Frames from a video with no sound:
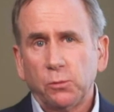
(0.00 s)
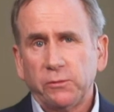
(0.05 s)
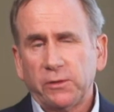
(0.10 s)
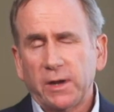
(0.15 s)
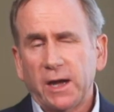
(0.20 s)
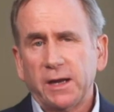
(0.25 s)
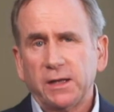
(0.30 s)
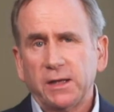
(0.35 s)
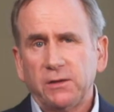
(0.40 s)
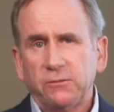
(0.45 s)
we've
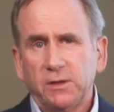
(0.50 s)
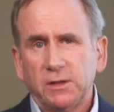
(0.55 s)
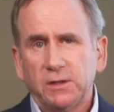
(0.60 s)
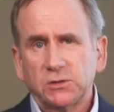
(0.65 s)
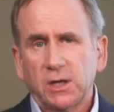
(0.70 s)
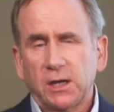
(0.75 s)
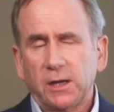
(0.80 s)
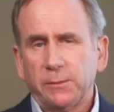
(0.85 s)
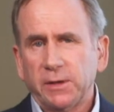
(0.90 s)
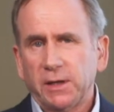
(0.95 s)
got
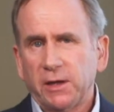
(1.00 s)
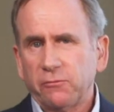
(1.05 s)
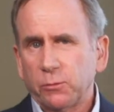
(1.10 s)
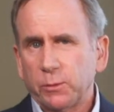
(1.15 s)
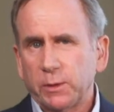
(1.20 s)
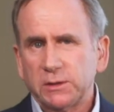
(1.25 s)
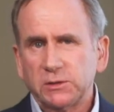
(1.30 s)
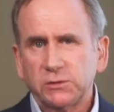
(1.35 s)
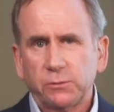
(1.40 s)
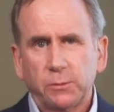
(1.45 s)
EVs coming,
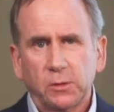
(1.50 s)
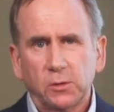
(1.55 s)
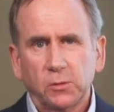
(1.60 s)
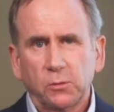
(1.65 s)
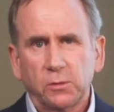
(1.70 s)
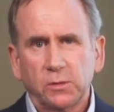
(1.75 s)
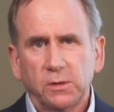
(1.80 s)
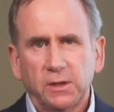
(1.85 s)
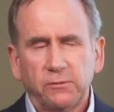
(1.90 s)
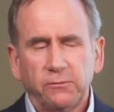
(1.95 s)
everybody's
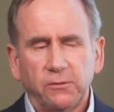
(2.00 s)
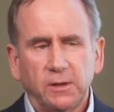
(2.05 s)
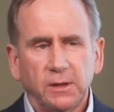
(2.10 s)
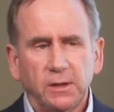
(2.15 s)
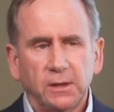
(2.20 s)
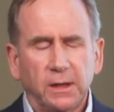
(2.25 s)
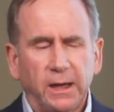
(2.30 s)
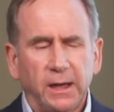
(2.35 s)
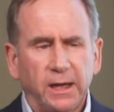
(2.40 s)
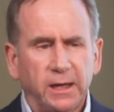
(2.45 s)
familiar with
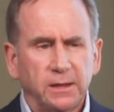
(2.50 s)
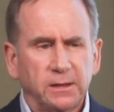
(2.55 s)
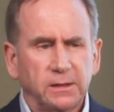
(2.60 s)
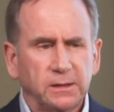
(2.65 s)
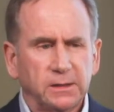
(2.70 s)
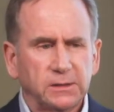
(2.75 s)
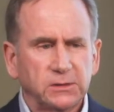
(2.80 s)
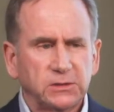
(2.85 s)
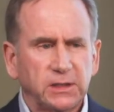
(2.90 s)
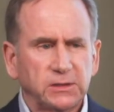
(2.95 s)
EV, and
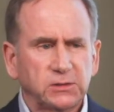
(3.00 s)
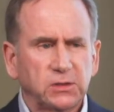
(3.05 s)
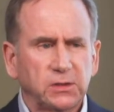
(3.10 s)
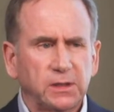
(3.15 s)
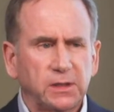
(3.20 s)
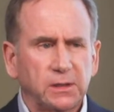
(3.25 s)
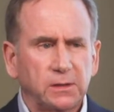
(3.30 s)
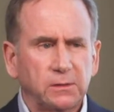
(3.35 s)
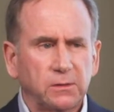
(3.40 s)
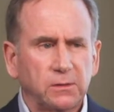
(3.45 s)

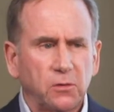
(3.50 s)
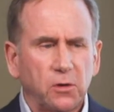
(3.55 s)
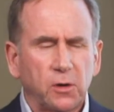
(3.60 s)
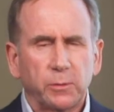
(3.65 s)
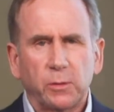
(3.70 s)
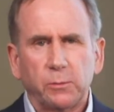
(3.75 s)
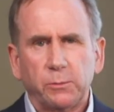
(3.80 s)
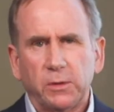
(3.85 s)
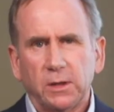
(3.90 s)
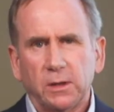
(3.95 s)
essentially the
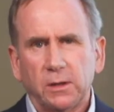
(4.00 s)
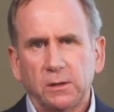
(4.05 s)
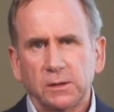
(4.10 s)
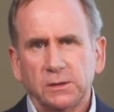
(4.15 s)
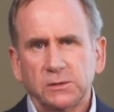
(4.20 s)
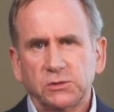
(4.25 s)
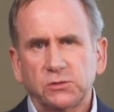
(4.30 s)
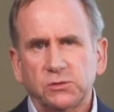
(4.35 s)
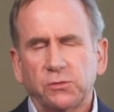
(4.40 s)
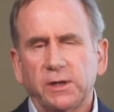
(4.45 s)
automobile
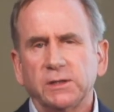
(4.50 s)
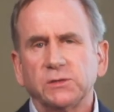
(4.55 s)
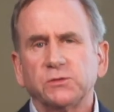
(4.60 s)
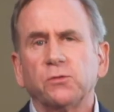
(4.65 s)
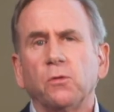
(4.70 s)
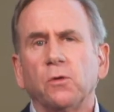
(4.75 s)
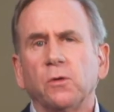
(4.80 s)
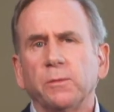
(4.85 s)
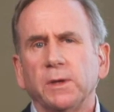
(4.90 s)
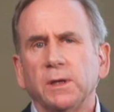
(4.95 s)
is
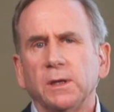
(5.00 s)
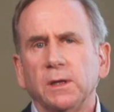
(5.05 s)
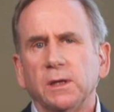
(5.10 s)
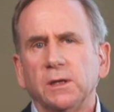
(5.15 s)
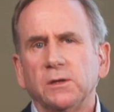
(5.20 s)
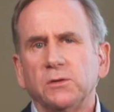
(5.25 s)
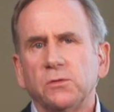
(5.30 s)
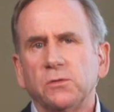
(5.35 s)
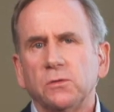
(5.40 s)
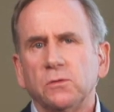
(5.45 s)
transforming
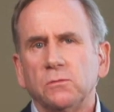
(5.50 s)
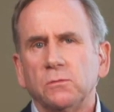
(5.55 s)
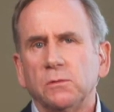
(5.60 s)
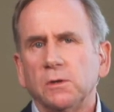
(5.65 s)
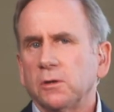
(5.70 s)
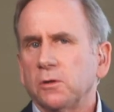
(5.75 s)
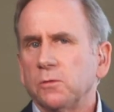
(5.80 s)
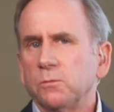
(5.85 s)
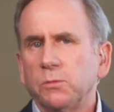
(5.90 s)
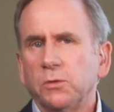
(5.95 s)
into
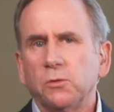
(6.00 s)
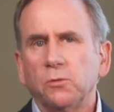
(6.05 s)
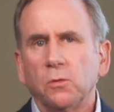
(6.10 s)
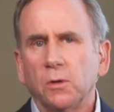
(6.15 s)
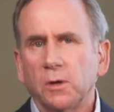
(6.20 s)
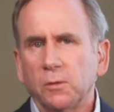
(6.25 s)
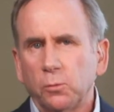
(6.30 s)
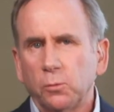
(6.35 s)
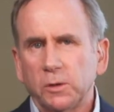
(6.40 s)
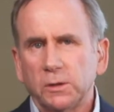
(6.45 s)
a
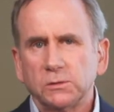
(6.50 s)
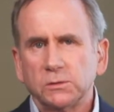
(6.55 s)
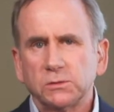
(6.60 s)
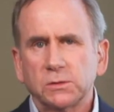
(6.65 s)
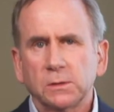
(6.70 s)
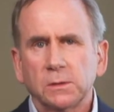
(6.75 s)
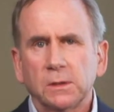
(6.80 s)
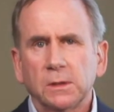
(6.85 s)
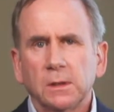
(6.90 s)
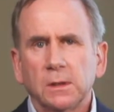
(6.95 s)
computer on wheels.